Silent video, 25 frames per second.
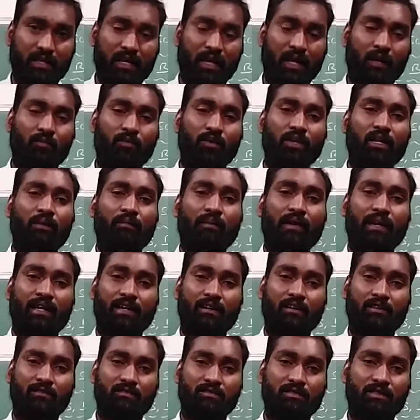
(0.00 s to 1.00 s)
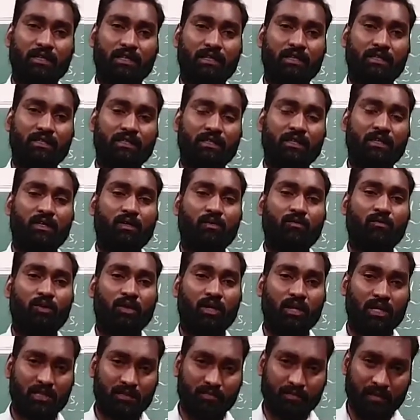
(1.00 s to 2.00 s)
ammonium hydroxide,
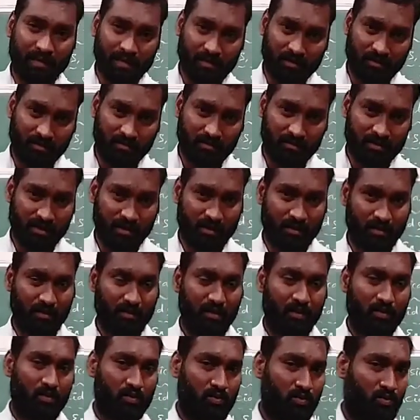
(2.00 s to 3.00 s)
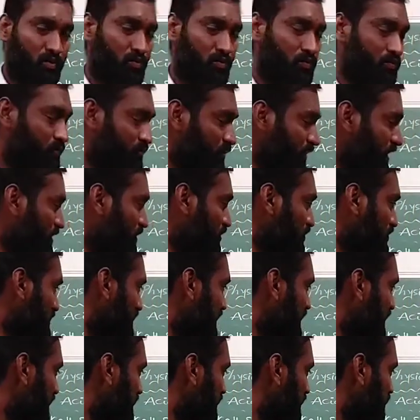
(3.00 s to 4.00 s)
potassium hydroxide. So we are
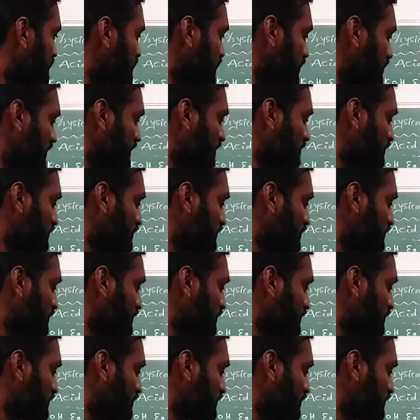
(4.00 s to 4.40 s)
using so many